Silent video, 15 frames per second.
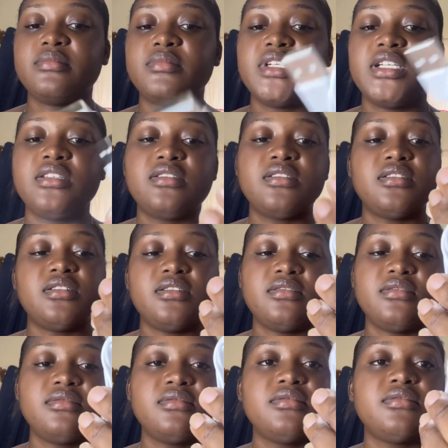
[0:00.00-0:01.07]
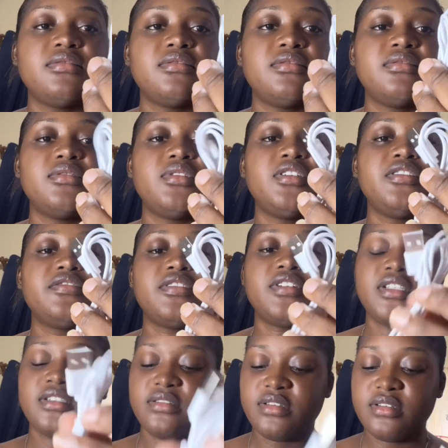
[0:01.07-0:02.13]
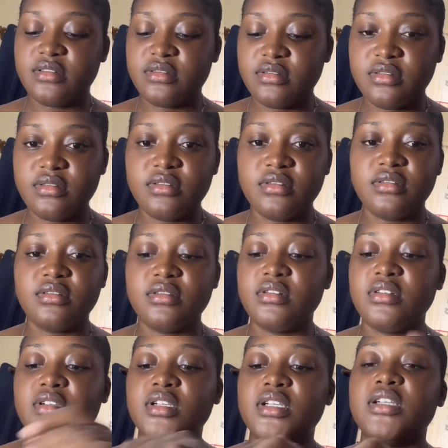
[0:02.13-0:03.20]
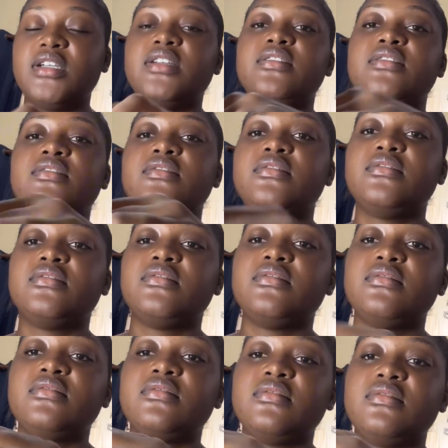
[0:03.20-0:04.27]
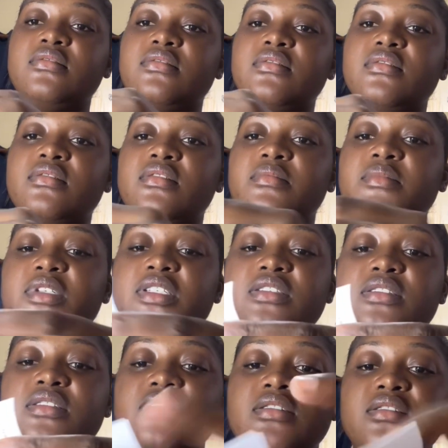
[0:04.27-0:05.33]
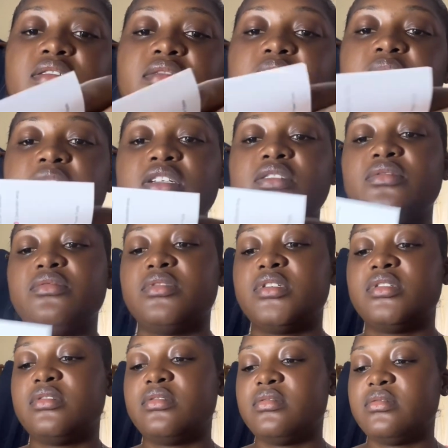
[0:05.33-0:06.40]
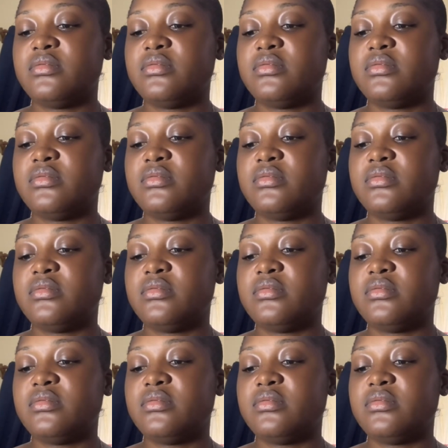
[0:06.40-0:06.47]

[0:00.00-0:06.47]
It's, you know, different. And let's see, manual.